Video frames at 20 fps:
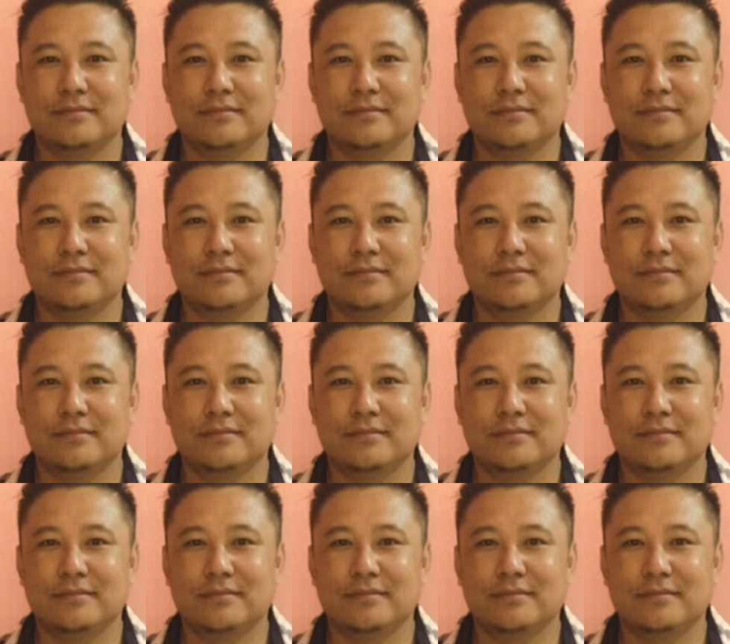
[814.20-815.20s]

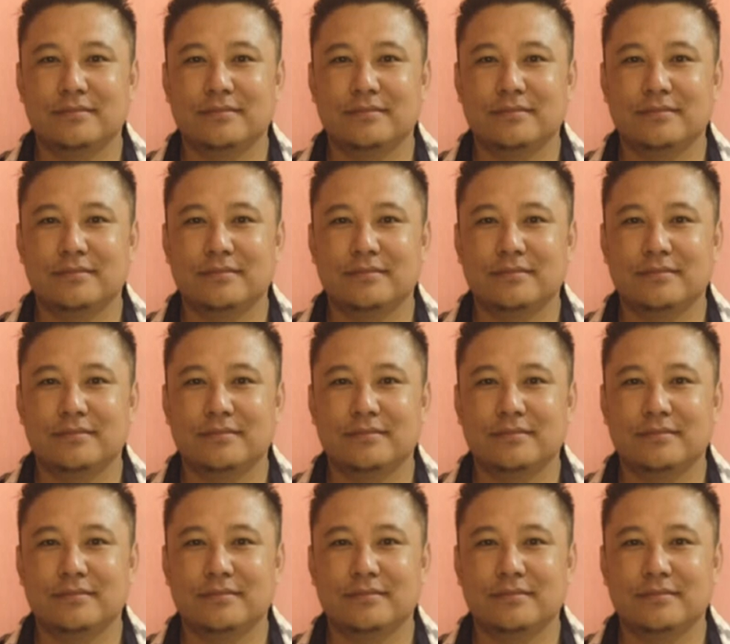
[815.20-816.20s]

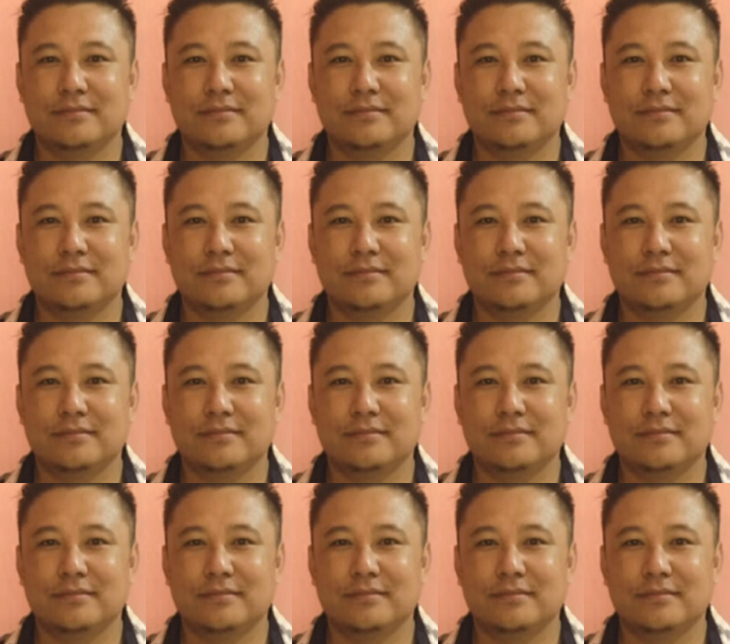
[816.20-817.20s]

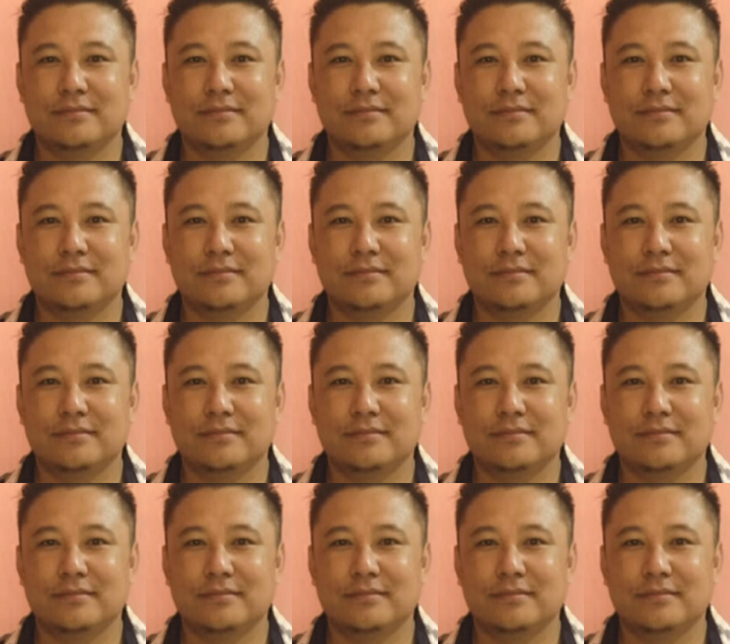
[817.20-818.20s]

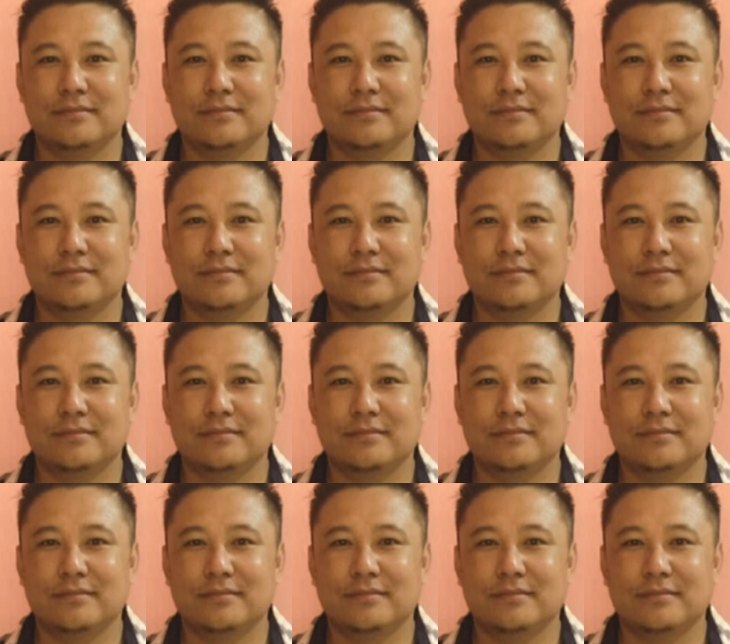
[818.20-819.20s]

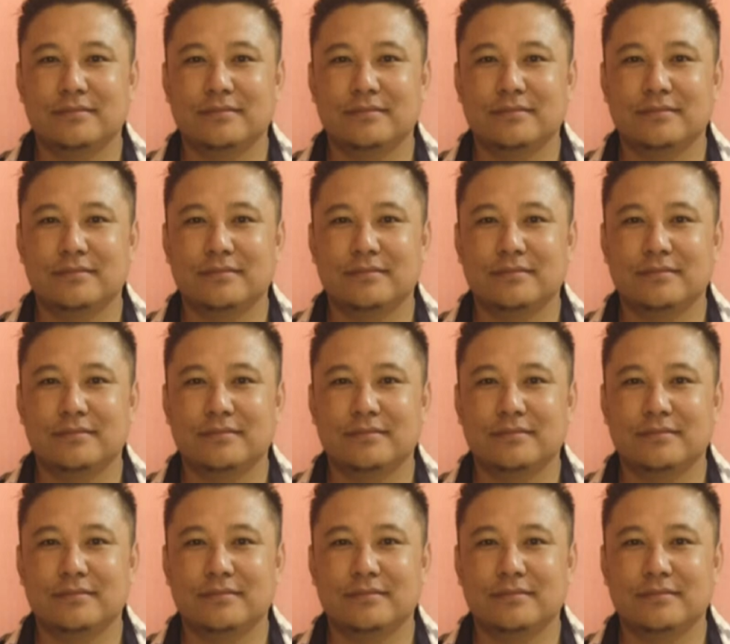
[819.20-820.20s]

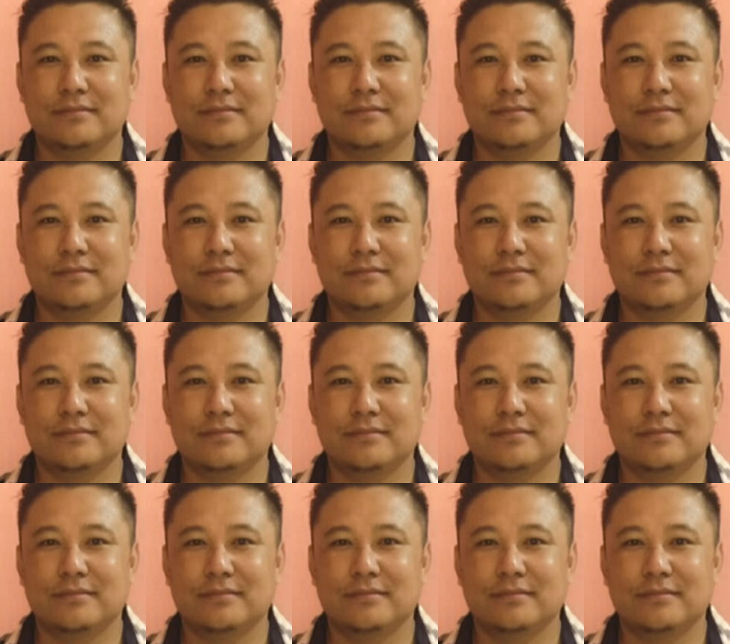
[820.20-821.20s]

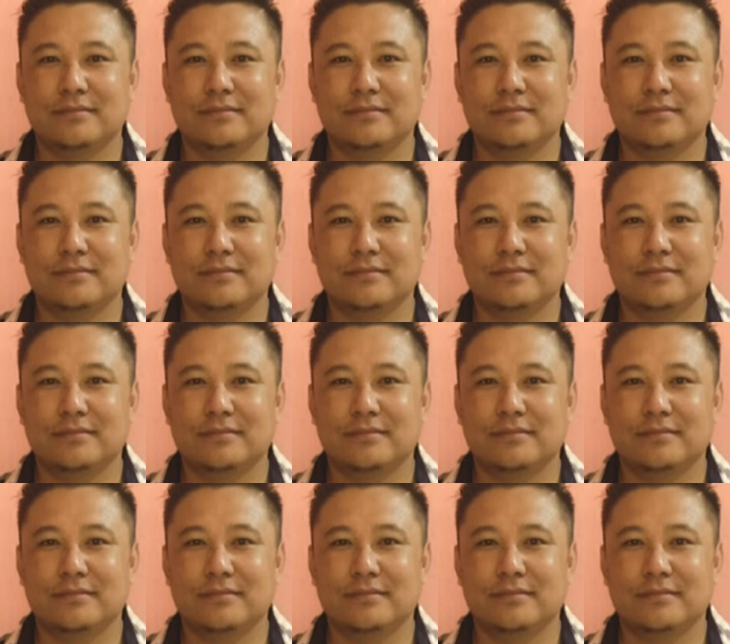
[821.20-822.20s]
[no speech]